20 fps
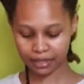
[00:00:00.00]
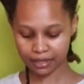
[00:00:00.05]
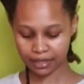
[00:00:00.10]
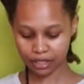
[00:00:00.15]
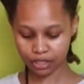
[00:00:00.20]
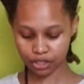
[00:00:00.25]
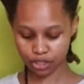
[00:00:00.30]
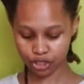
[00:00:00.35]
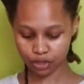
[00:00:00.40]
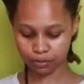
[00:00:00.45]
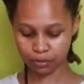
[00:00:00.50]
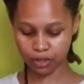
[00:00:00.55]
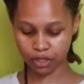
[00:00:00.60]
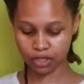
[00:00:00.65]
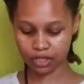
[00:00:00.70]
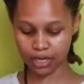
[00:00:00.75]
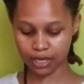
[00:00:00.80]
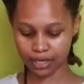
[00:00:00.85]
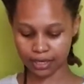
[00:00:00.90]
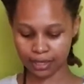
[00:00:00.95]
That's just
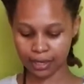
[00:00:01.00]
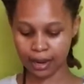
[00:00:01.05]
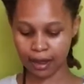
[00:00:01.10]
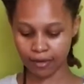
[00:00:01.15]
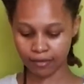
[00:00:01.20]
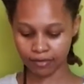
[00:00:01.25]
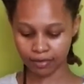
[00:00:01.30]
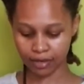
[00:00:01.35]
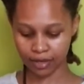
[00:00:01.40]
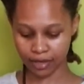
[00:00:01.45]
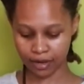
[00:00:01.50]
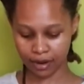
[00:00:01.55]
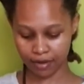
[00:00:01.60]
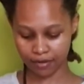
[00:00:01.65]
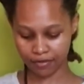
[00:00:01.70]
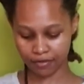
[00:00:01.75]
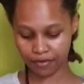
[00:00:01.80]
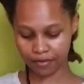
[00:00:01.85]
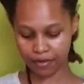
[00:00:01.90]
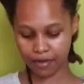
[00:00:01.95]
because I didn't have
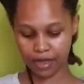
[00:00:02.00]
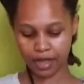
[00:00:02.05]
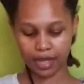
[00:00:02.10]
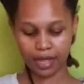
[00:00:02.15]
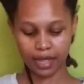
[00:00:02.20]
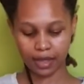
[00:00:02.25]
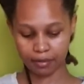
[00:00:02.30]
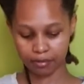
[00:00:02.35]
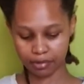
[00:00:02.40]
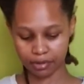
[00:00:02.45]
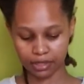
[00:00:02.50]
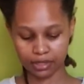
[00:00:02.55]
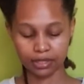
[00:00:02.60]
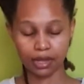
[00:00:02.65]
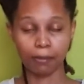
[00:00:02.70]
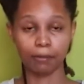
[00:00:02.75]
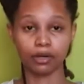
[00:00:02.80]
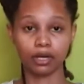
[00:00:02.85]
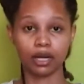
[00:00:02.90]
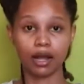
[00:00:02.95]
enough hairpiece.
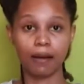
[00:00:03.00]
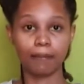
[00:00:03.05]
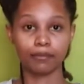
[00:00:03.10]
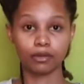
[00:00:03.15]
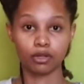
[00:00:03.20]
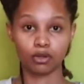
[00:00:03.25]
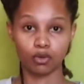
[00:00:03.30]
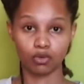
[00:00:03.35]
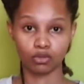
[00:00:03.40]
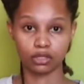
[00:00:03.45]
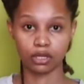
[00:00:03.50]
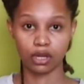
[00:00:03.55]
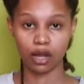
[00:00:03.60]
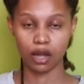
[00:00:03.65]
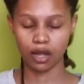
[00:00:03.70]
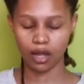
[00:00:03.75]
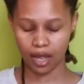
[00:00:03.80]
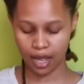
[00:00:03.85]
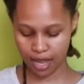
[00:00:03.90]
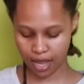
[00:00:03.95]
I'm gonna come
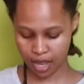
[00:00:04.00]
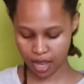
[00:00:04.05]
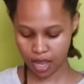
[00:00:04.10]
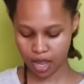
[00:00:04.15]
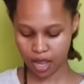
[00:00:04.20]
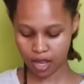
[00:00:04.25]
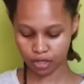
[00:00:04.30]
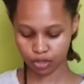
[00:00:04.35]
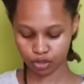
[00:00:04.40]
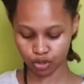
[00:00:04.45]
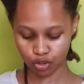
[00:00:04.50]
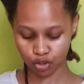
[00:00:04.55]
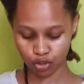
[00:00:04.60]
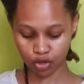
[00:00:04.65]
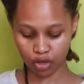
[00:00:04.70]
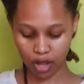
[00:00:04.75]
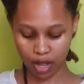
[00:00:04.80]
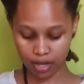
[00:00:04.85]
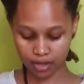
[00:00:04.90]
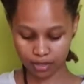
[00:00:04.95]
closer and show
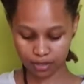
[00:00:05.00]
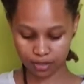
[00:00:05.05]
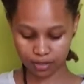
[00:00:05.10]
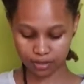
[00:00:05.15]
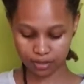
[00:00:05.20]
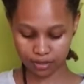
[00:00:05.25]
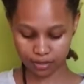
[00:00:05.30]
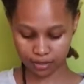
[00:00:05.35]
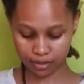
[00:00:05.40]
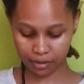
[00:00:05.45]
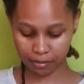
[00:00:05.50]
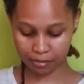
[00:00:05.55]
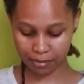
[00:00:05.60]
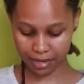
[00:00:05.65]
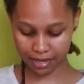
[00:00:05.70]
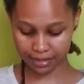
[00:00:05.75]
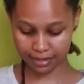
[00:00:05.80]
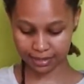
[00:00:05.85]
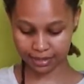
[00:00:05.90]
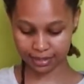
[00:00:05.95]
you guys the
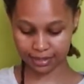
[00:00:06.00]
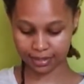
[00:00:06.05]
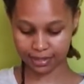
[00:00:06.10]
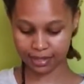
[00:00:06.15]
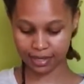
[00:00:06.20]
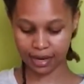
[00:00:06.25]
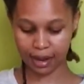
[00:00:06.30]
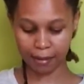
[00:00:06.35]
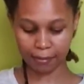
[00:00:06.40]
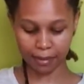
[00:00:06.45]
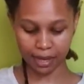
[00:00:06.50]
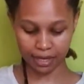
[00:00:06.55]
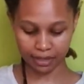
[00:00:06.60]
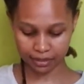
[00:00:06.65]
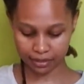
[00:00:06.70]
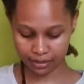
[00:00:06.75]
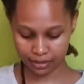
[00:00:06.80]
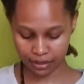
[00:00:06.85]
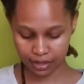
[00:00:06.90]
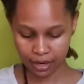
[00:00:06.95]
mess that I
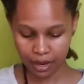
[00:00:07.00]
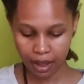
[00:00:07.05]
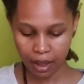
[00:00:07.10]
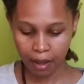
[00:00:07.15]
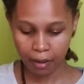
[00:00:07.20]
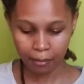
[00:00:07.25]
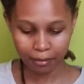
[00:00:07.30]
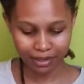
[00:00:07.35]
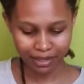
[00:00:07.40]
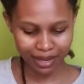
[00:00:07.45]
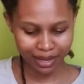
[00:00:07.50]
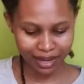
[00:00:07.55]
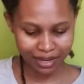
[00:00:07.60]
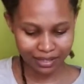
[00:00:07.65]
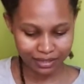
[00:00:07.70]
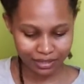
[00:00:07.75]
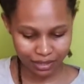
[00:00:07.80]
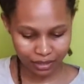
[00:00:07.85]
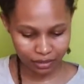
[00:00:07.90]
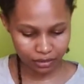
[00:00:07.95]
made. But like I
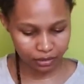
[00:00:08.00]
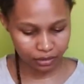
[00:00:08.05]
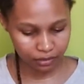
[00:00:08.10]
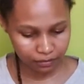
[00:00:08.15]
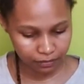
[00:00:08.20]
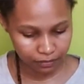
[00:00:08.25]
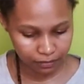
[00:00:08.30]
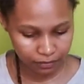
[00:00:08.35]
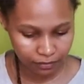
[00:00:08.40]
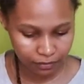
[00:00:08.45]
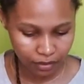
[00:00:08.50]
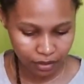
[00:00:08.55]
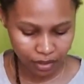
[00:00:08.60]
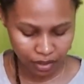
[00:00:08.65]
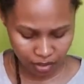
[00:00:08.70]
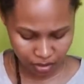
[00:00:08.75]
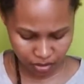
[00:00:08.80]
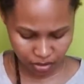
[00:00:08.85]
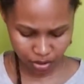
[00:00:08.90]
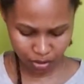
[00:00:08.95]
said,
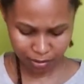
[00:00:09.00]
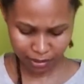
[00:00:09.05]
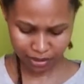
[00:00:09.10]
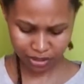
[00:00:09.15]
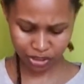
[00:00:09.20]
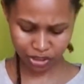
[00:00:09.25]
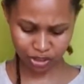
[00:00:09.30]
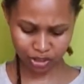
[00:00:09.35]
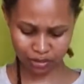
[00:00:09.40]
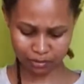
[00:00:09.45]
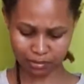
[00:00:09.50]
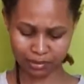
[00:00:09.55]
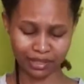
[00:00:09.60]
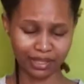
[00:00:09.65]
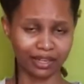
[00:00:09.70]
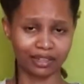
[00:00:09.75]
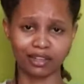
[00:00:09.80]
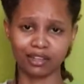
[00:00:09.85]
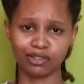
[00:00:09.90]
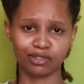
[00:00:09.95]
nobody should be
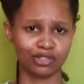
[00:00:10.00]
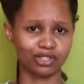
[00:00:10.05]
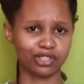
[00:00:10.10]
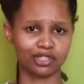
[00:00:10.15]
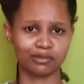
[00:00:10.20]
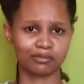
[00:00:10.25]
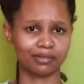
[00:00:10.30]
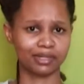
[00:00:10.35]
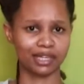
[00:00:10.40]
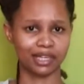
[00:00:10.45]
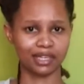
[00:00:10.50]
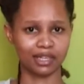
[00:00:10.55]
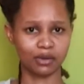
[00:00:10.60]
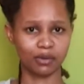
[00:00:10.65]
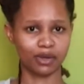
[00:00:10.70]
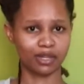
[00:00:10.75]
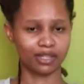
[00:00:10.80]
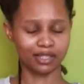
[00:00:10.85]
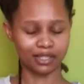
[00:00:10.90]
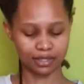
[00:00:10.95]
that close to me
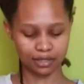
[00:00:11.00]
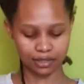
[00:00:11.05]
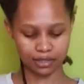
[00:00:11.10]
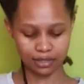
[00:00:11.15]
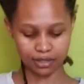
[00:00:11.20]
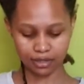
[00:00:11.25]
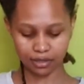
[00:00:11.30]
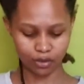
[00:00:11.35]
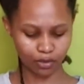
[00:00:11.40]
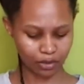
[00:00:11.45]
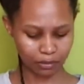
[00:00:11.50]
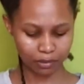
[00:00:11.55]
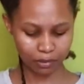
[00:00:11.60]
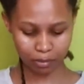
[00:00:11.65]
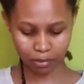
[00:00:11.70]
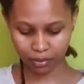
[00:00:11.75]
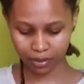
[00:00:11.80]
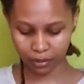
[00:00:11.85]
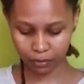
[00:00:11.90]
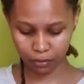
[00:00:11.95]
anyway to see. The only
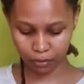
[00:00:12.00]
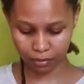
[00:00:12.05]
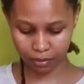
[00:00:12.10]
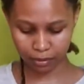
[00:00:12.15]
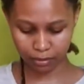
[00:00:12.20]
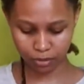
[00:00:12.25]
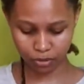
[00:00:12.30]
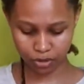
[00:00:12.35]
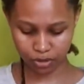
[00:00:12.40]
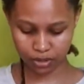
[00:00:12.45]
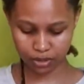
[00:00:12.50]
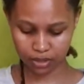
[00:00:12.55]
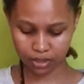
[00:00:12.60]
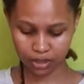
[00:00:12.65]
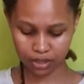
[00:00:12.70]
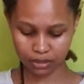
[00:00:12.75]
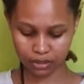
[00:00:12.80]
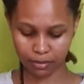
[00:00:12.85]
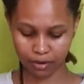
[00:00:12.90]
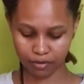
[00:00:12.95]
people that will be able to
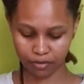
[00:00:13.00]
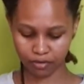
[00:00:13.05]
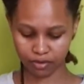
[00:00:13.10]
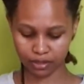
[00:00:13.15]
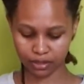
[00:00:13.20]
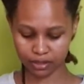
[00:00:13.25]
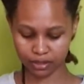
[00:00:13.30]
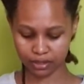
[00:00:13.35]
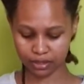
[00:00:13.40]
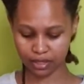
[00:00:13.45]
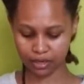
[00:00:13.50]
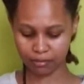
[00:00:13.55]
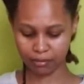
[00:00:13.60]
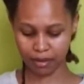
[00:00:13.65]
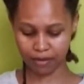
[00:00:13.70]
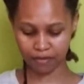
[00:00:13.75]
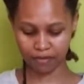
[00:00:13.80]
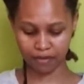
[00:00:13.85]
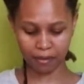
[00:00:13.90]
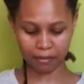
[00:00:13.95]
see is my friends and
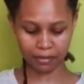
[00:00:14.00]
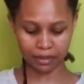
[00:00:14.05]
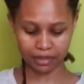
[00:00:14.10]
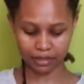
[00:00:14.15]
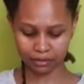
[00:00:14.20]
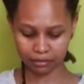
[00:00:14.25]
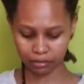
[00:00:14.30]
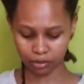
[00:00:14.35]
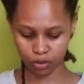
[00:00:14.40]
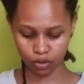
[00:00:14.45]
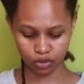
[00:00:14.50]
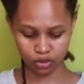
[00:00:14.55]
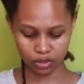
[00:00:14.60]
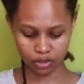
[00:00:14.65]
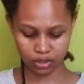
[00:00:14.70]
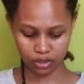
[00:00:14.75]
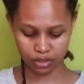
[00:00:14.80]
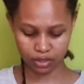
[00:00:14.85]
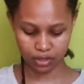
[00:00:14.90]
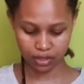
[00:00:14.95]
my family,
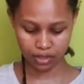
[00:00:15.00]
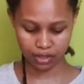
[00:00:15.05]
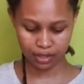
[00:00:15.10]
because